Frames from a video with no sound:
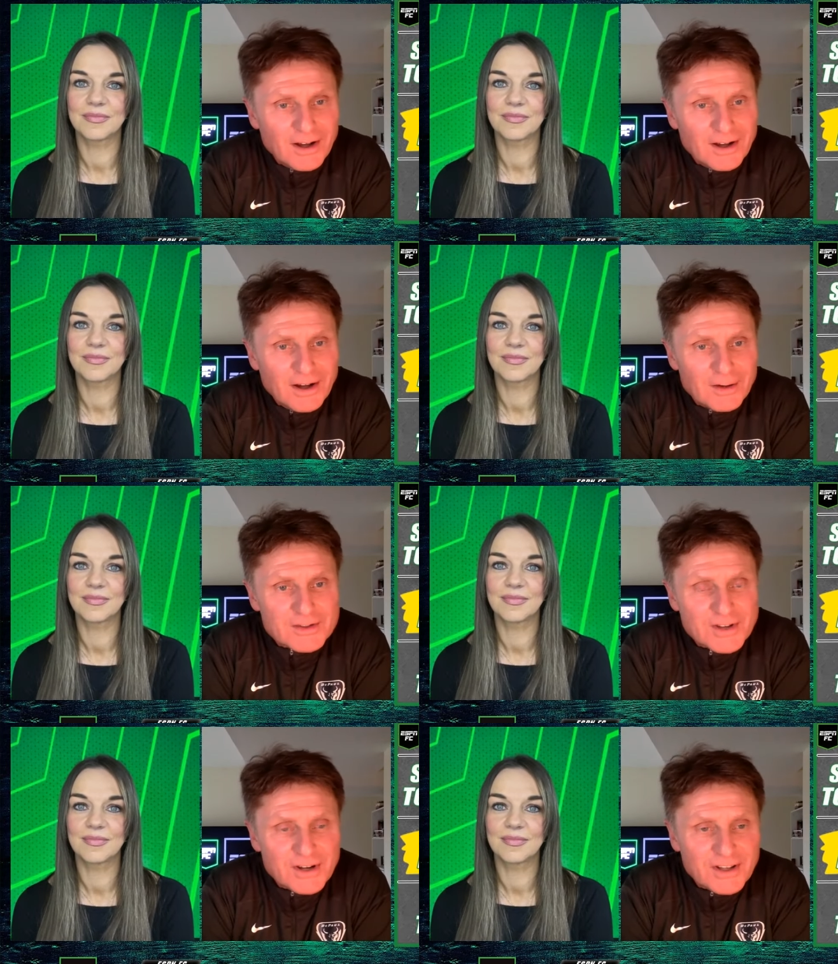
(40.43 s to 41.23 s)
Speaker 1: I was
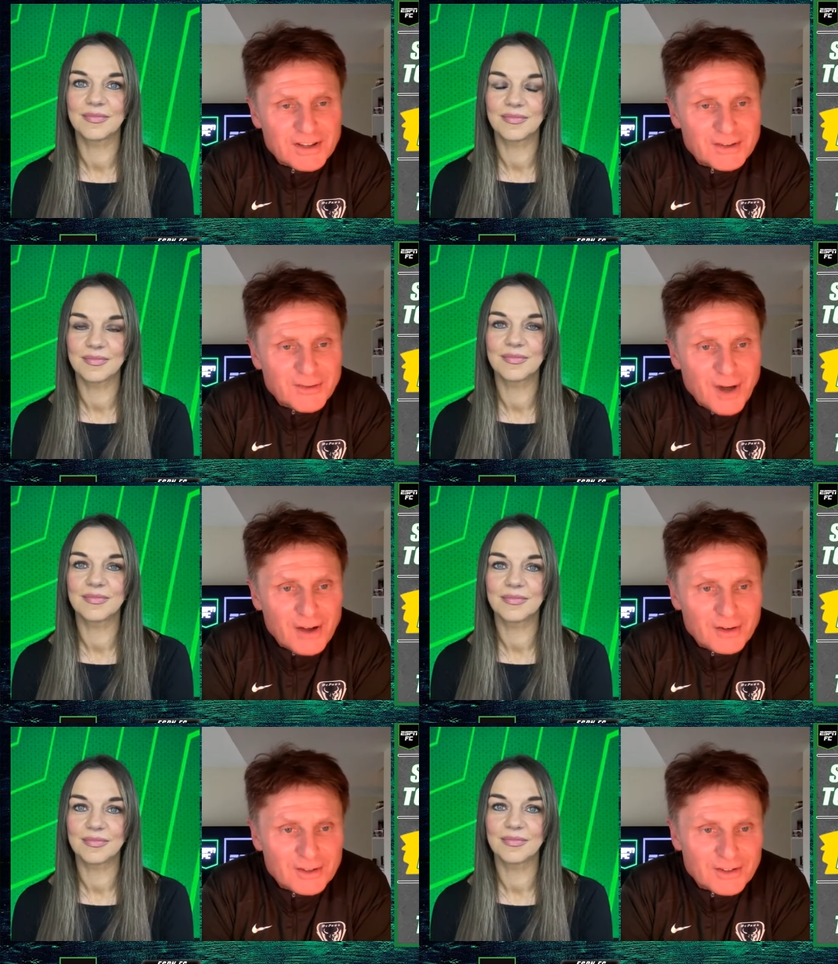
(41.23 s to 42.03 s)
there at the
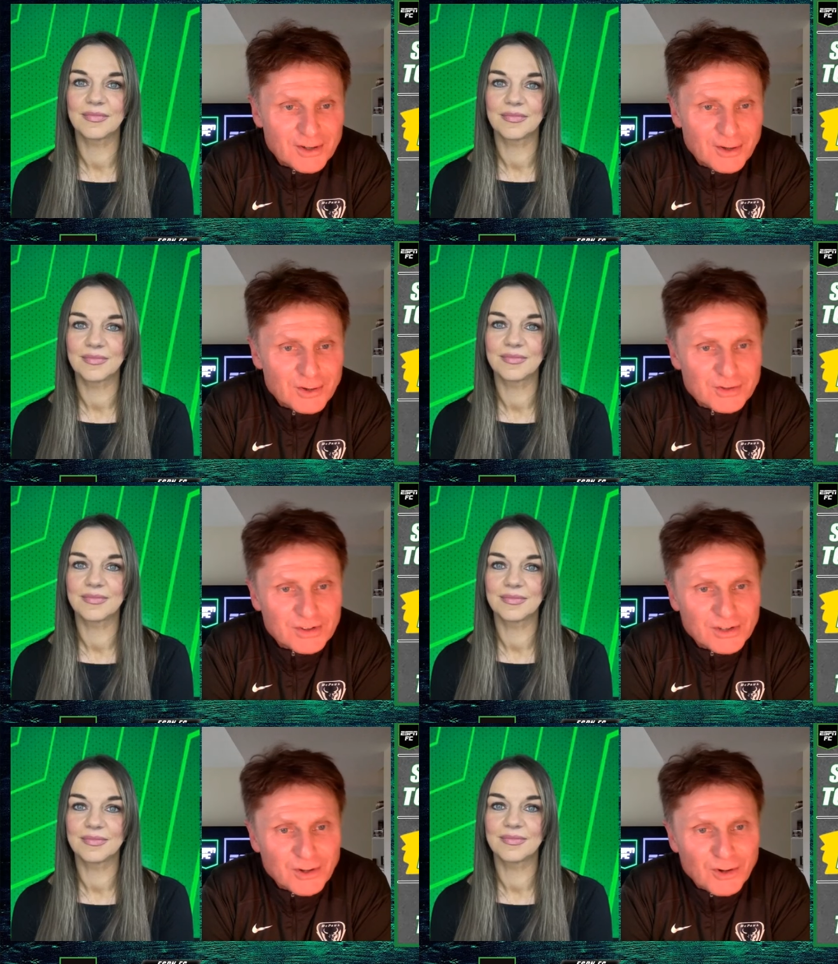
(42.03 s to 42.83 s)
final and the whole,
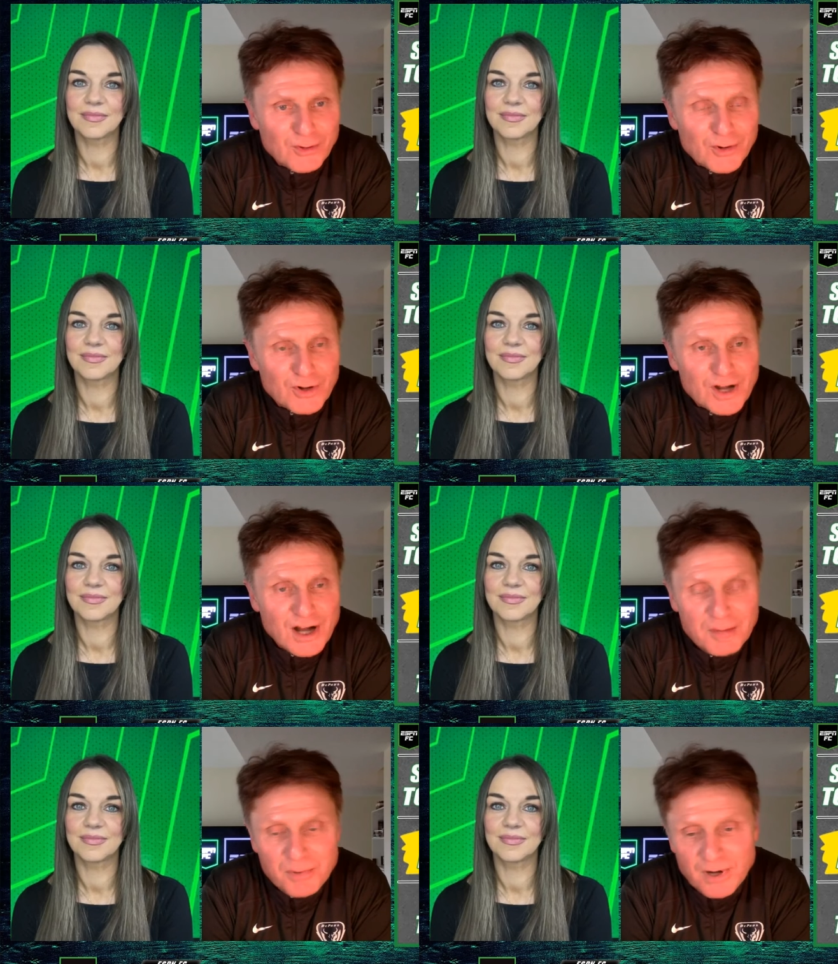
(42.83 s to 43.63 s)
you know, World
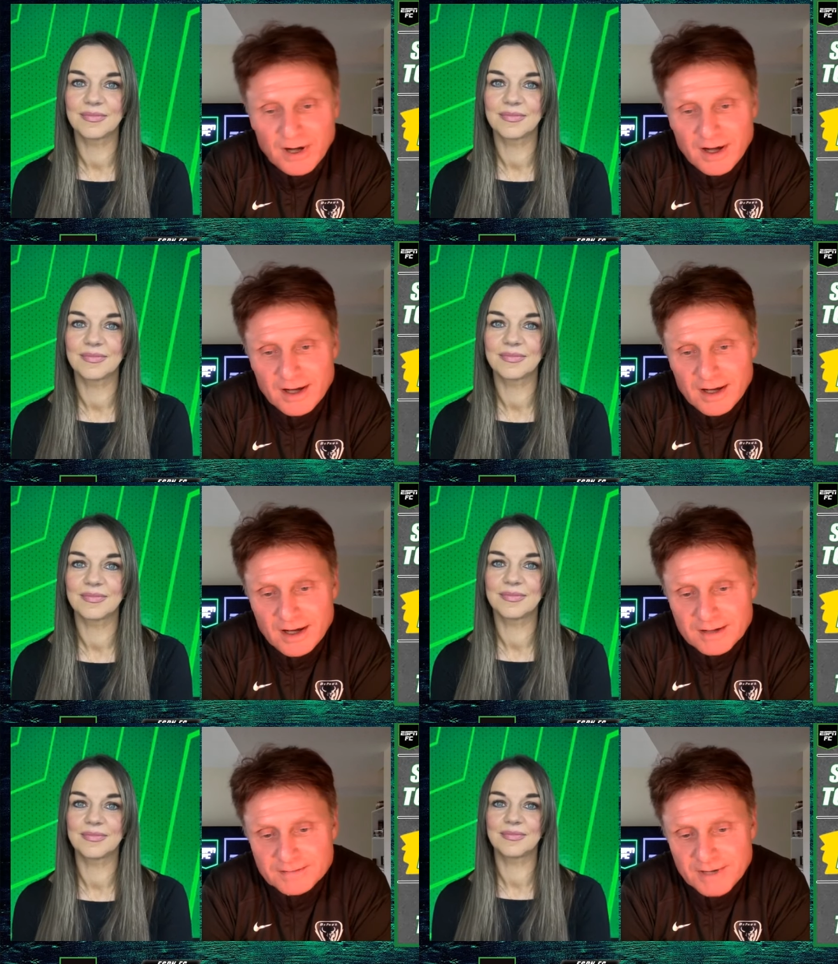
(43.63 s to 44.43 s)
Cup.
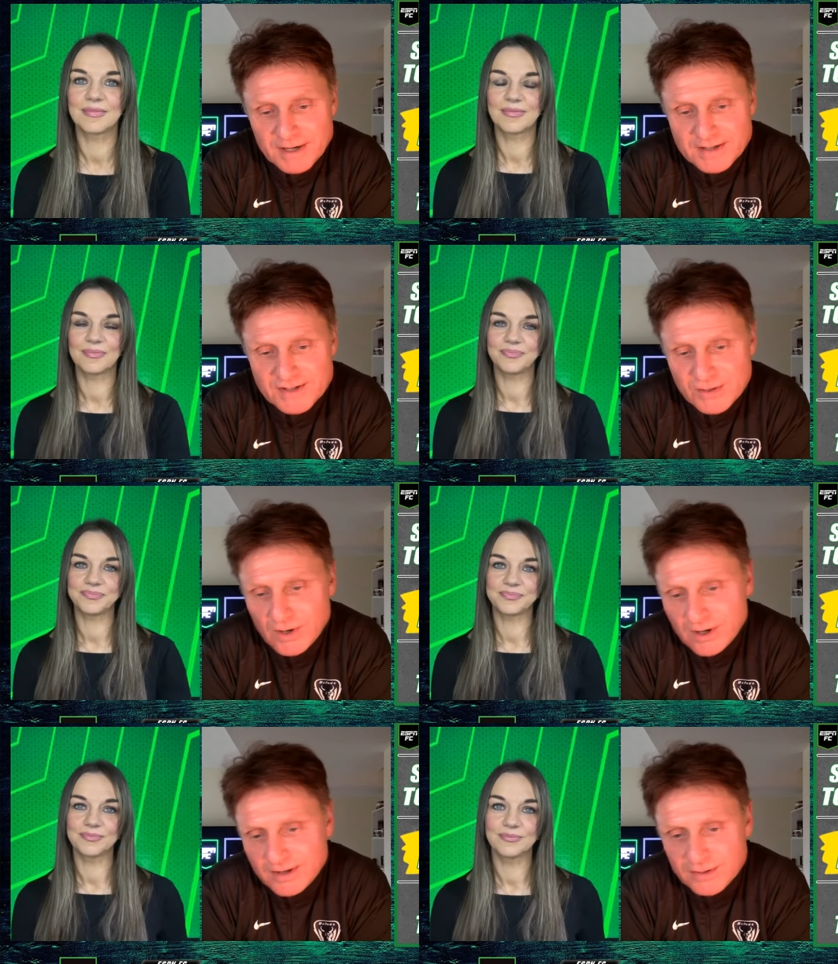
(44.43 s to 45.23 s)
I
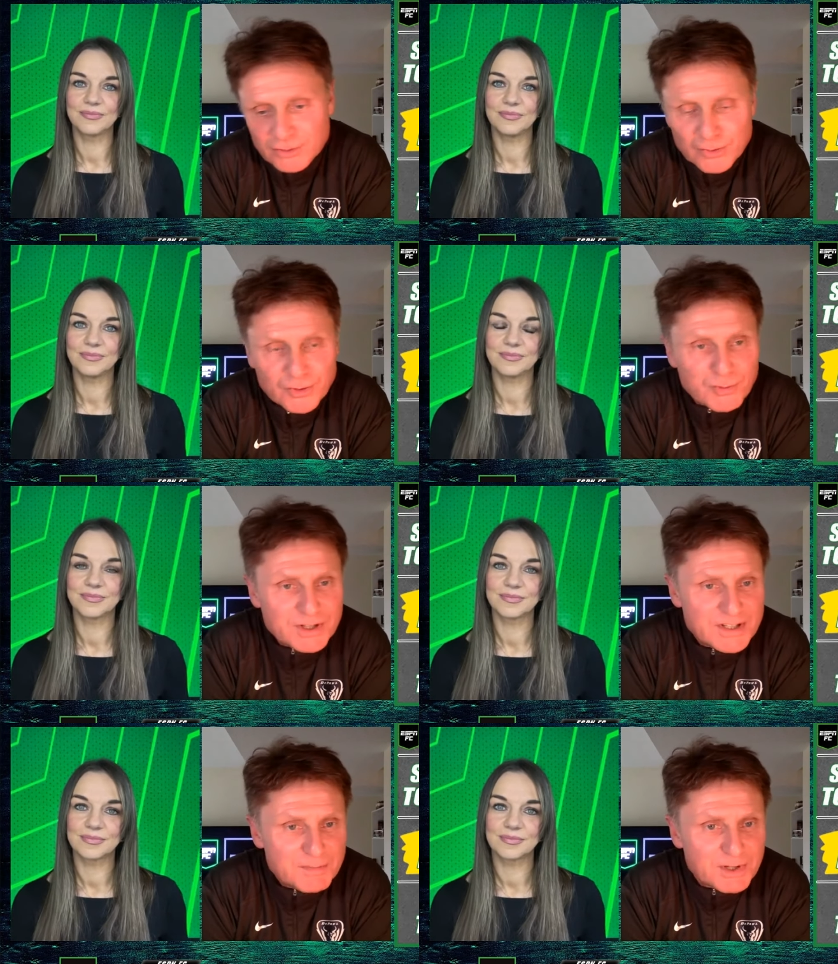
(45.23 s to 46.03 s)
saw the
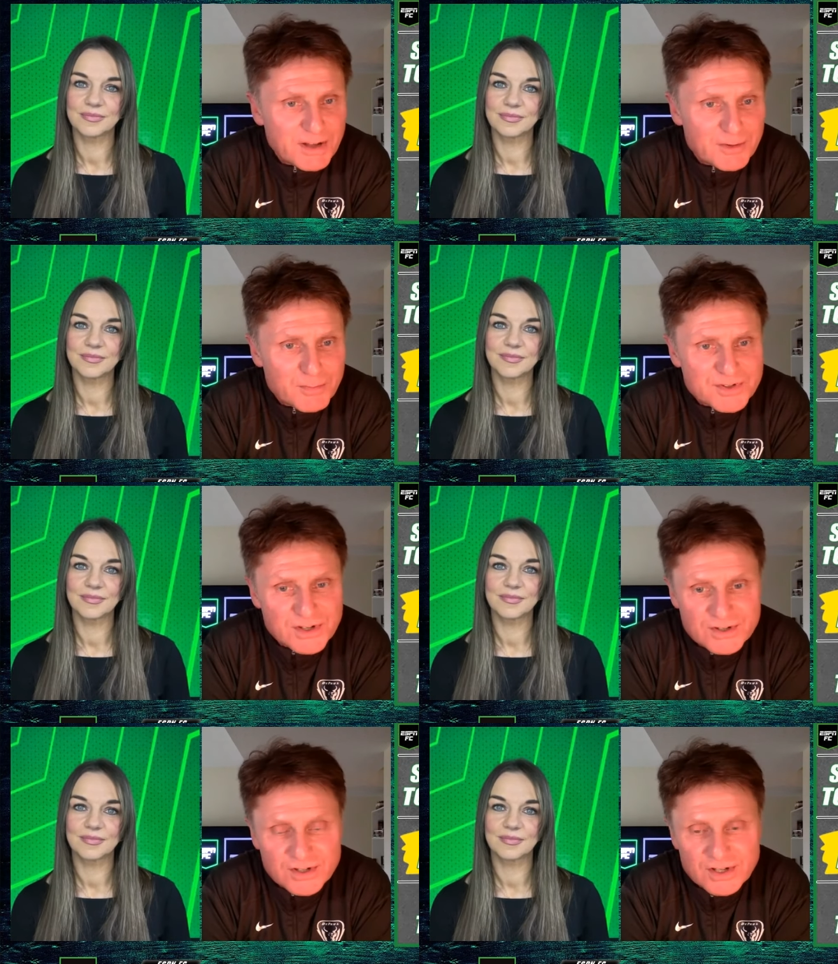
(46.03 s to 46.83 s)
2-3 deep in every
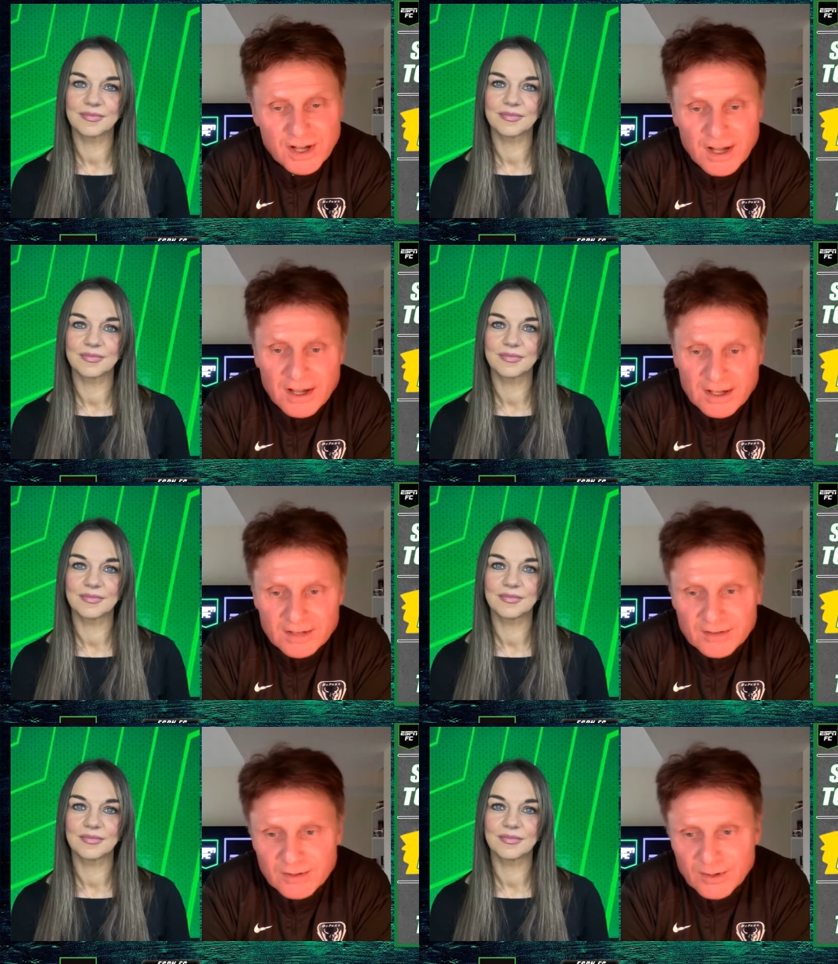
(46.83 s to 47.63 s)
position, even though